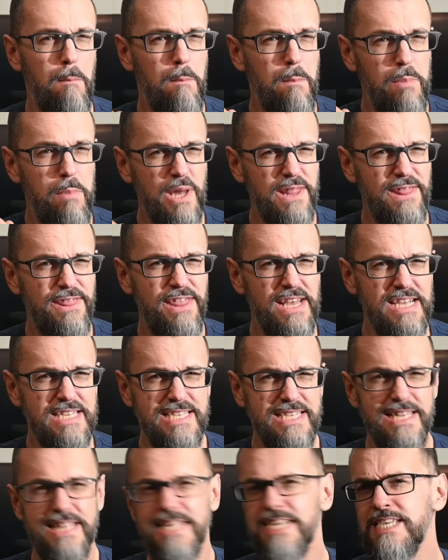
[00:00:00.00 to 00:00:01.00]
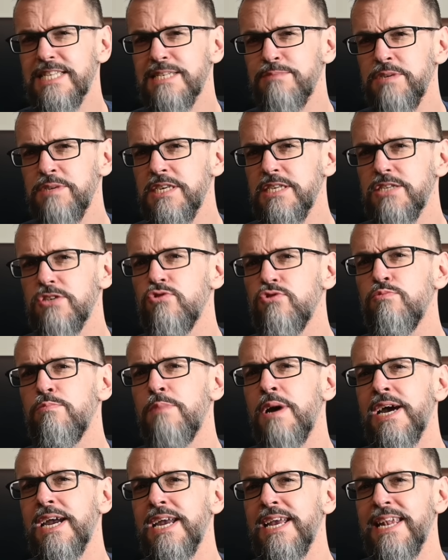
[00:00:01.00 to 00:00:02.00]
But this leads me to
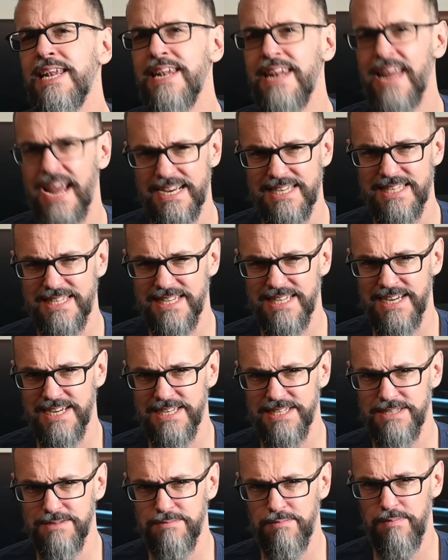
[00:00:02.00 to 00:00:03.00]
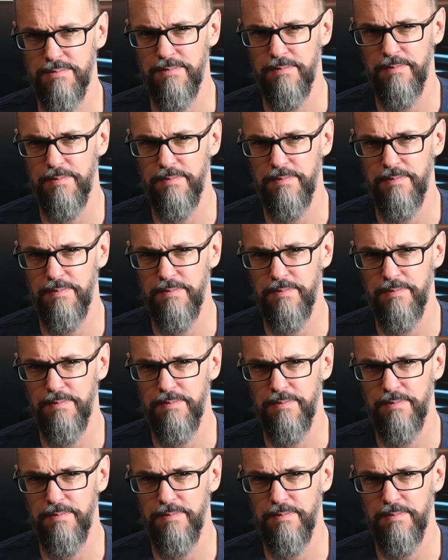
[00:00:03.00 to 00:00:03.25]
my next item.